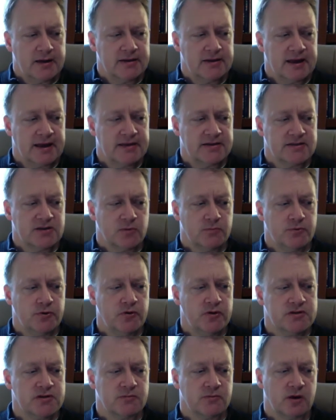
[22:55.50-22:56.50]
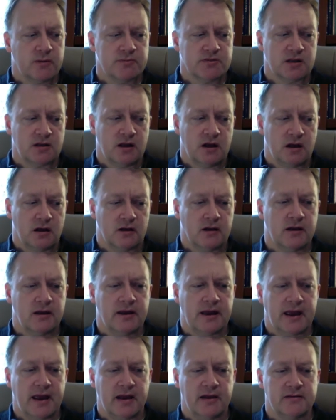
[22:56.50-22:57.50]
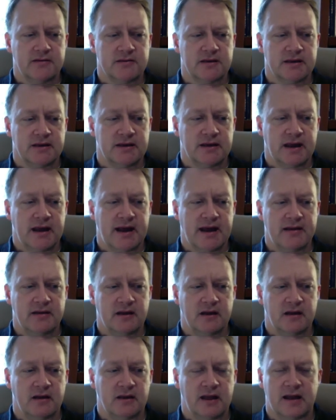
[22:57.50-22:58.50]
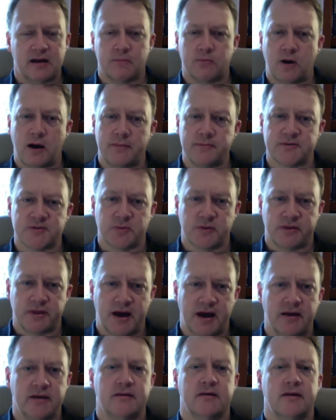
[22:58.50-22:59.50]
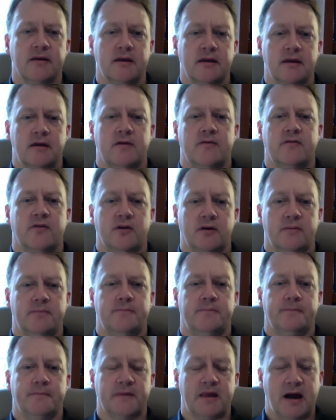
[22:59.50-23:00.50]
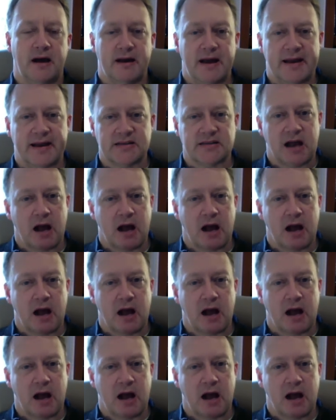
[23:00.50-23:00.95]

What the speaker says: And so Buddhism comes along, and it had a lot of problems with that for, I guess,